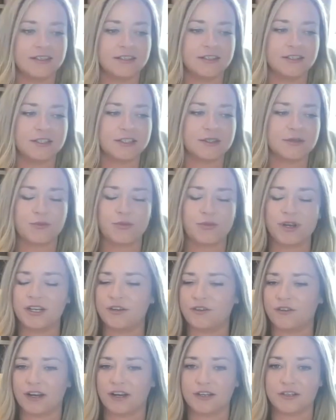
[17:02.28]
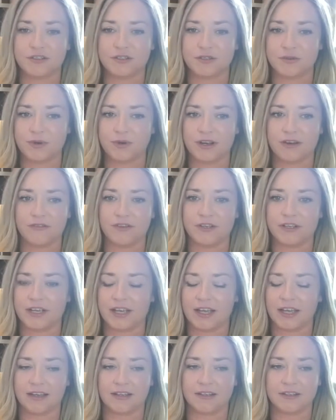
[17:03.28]
just spread gratitude wherever you
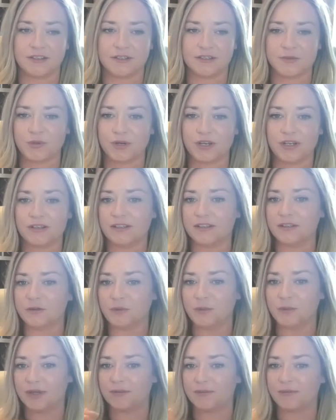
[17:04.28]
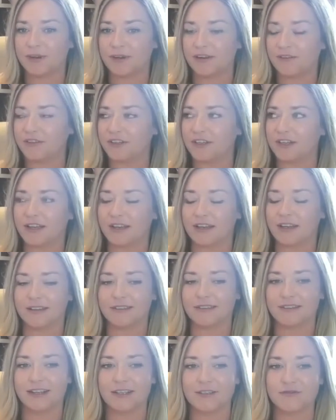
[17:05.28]
can. Just sprinkle a little bit wherever you
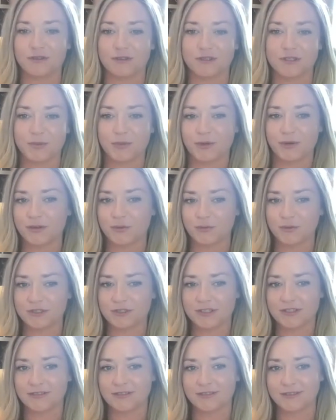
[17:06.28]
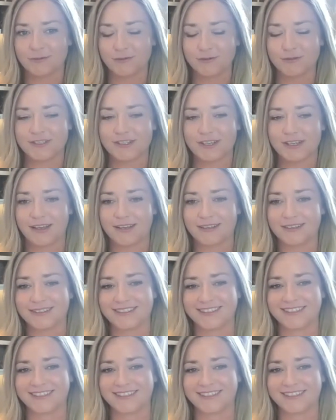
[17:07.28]
can, as Rhonda Byrne would say.